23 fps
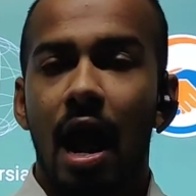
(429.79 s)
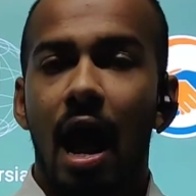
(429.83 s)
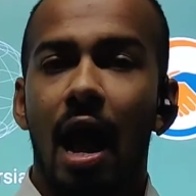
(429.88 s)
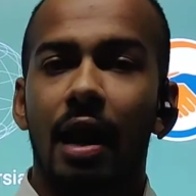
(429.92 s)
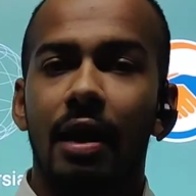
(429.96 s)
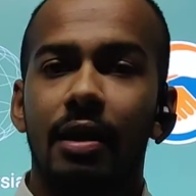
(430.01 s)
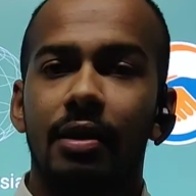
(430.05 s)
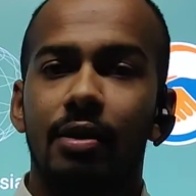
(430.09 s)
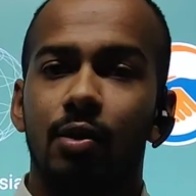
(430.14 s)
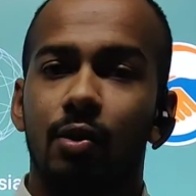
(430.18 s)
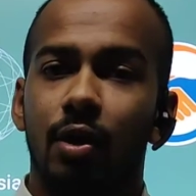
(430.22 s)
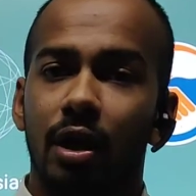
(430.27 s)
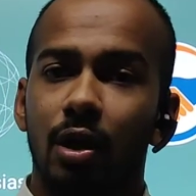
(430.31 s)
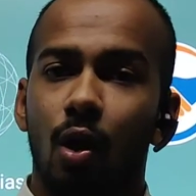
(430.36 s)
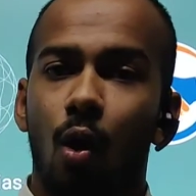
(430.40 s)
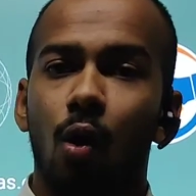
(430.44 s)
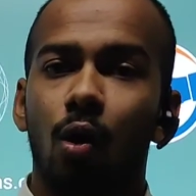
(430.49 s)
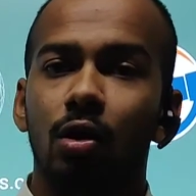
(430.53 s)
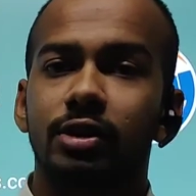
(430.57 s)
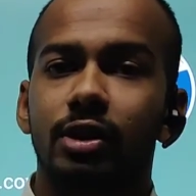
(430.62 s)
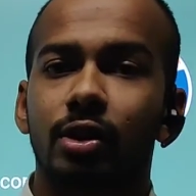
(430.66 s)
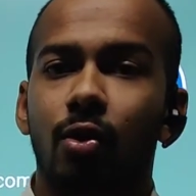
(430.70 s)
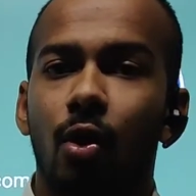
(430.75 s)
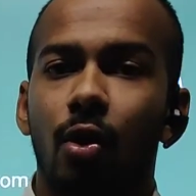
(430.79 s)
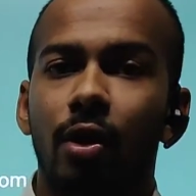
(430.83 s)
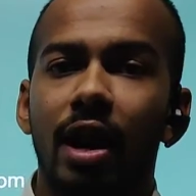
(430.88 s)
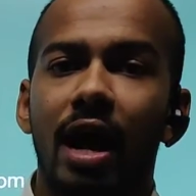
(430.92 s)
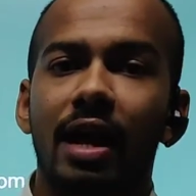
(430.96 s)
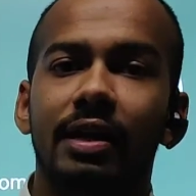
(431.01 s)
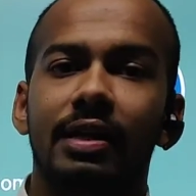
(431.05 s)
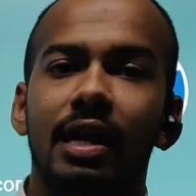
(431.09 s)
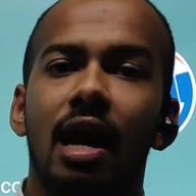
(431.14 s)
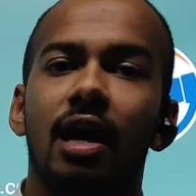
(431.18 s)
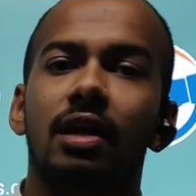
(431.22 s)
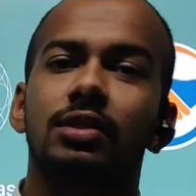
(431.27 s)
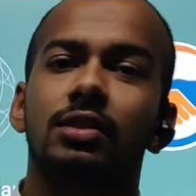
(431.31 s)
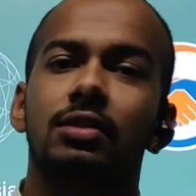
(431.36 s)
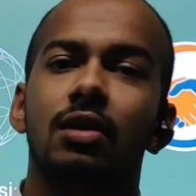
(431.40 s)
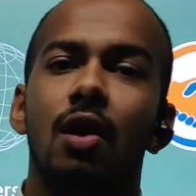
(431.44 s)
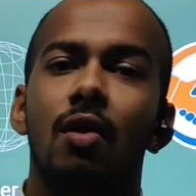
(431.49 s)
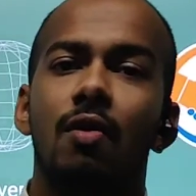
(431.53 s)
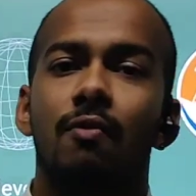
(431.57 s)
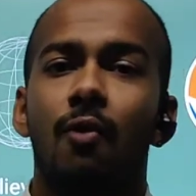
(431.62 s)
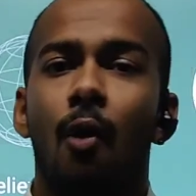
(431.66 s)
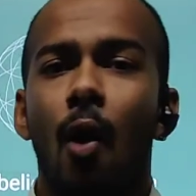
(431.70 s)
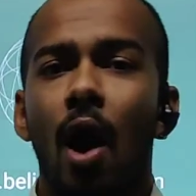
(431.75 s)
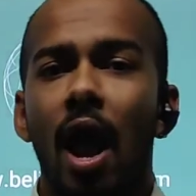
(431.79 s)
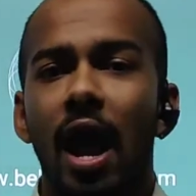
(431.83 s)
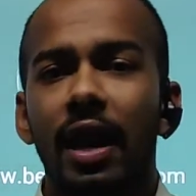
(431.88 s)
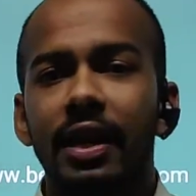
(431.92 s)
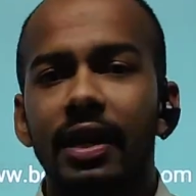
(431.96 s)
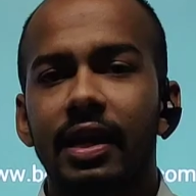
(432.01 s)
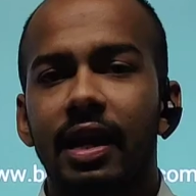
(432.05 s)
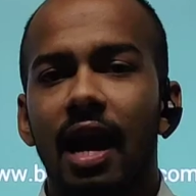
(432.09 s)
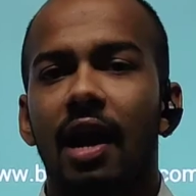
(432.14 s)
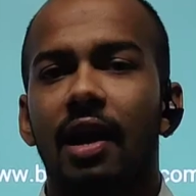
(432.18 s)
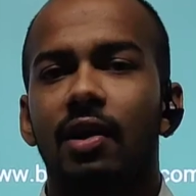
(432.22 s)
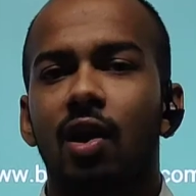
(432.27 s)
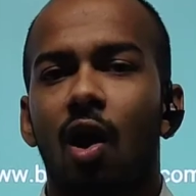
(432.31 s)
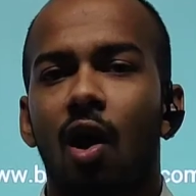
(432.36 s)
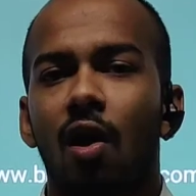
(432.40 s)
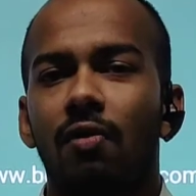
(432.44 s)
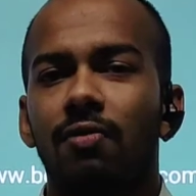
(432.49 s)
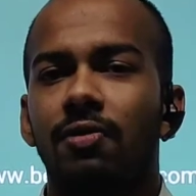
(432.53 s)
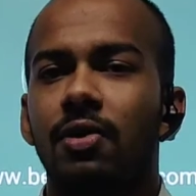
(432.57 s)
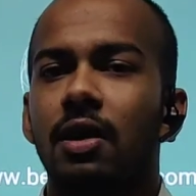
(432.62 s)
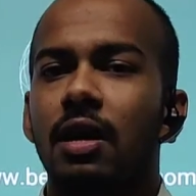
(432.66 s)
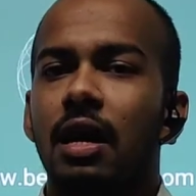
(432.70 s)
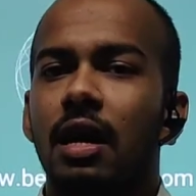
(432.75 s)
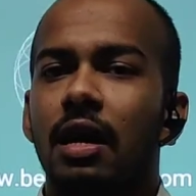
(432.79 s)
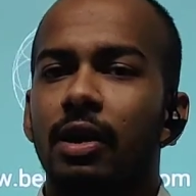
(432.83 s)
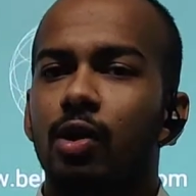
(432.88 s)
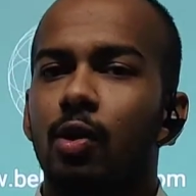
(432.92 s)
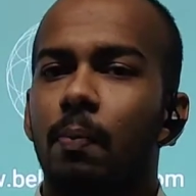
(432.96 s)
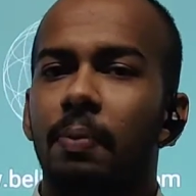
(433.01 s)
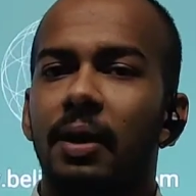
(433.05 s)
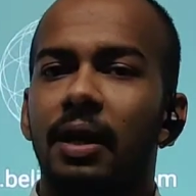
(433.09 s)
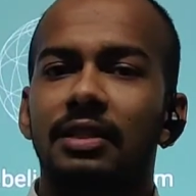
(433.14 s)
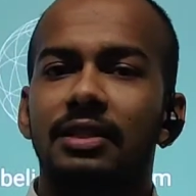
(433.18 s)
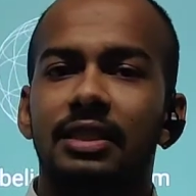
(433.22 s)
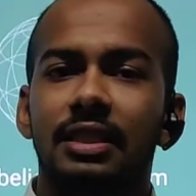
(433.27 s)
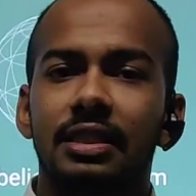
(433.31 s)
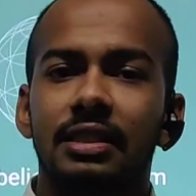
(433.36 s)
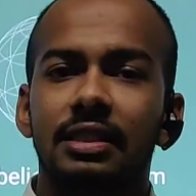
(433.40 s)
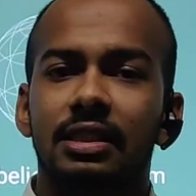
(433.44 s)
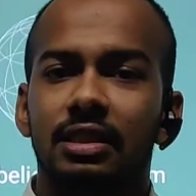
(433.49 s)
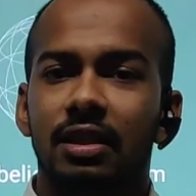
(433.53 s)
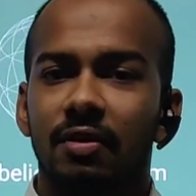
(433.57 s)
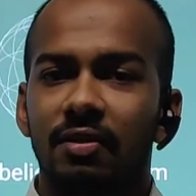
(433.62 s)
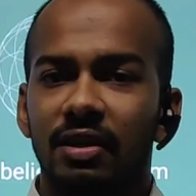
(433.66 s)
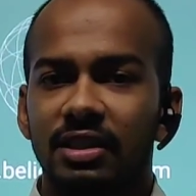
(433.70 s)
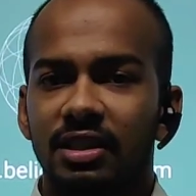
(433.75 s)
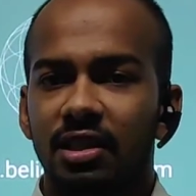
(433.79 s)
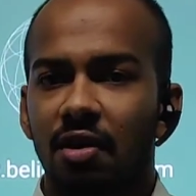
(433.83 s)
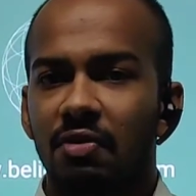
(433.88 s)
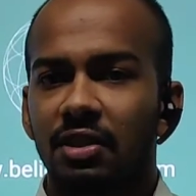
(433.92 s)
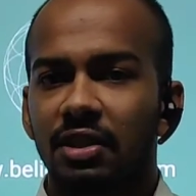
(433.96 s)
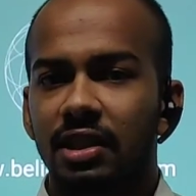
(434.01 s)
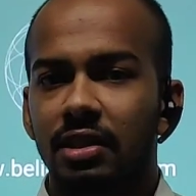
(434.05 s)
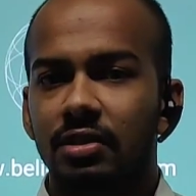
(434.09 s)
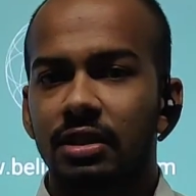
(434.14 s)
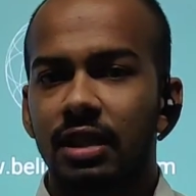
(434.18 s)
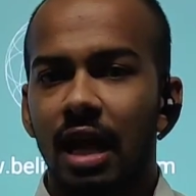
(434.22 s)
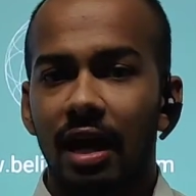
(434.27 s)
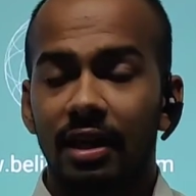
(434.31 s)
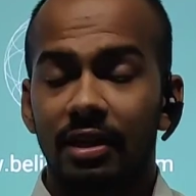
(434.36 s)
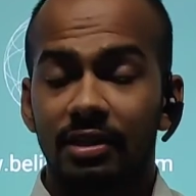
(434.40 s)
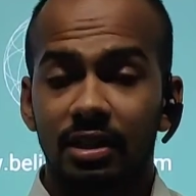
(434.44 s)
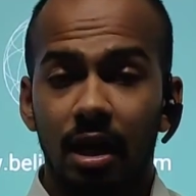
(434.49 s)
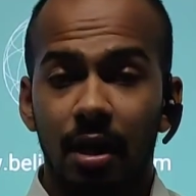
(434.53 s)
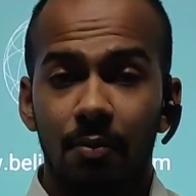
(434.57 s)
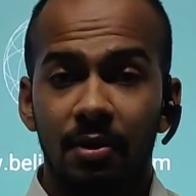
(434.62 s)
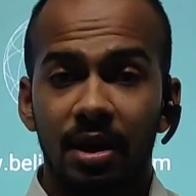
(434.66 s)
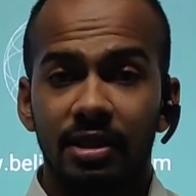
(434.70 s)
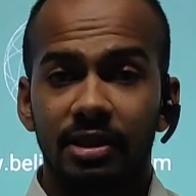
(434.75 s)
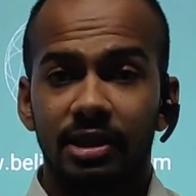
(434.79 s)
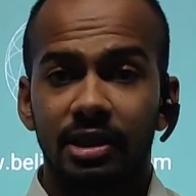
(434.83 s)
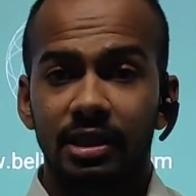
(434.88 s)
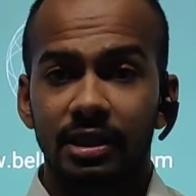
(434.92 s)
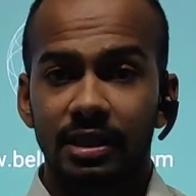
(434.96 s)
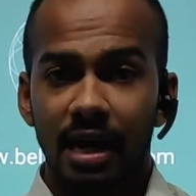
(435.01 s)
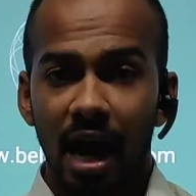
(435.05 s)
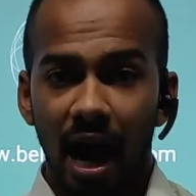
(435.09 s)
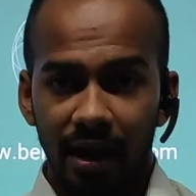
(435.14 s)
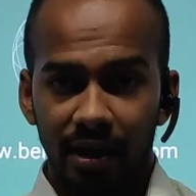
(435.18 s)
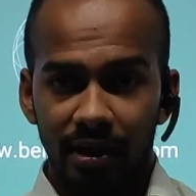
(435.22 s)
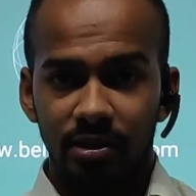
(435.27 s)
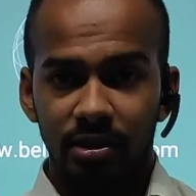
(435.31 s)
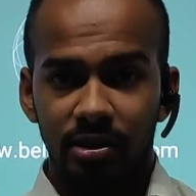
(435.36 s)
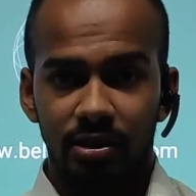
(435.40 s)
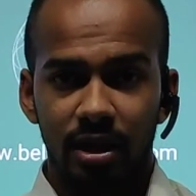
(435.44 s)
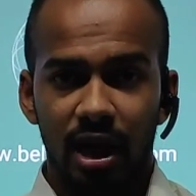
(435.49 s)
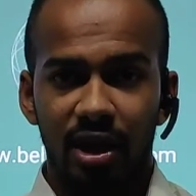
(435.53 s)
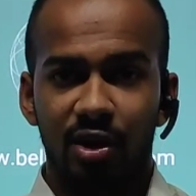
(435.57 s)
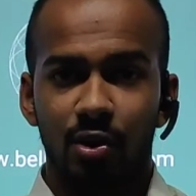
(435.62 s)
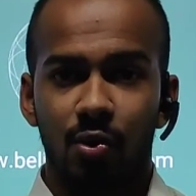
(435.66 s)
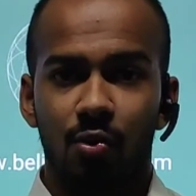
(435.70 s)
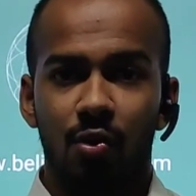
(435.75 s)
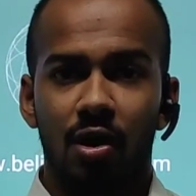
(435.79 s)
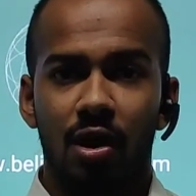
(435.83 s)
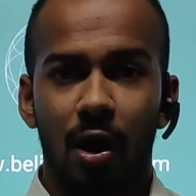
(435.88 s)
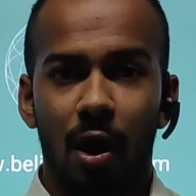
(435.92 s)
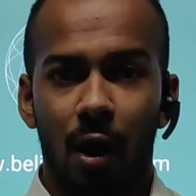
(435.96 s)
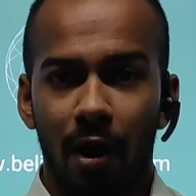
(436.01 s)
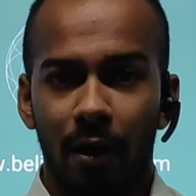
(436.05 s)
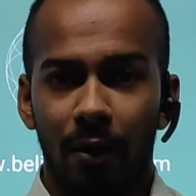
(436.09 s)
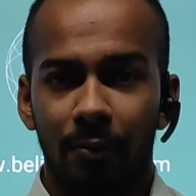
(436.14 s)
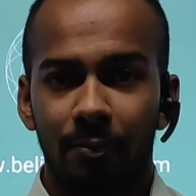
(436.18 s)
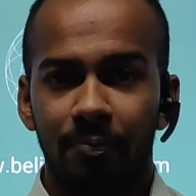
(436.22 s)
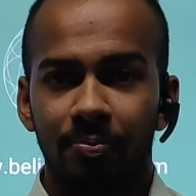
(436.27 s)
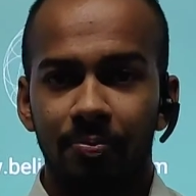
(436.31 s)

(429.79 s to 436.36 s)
and you can also contact us for any kind of UPSC civil services examination guidance that you require.